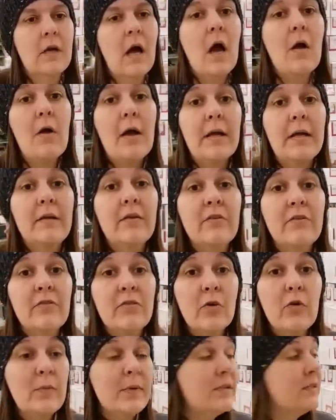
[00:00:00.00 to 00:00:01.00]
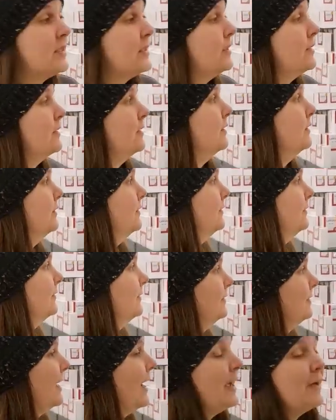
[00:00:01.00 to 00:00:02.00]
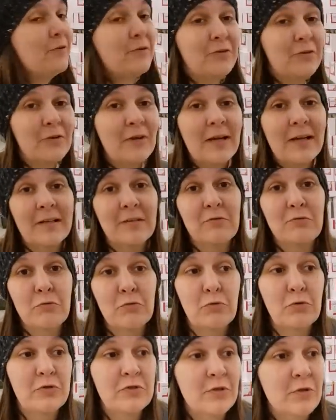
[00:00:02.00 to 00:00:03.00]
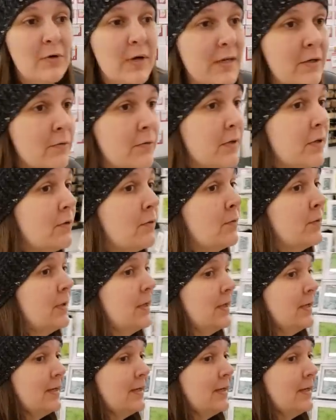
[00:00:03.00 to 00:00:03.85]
All right, it's so busy here. The aisles are kind of full, so I don't know.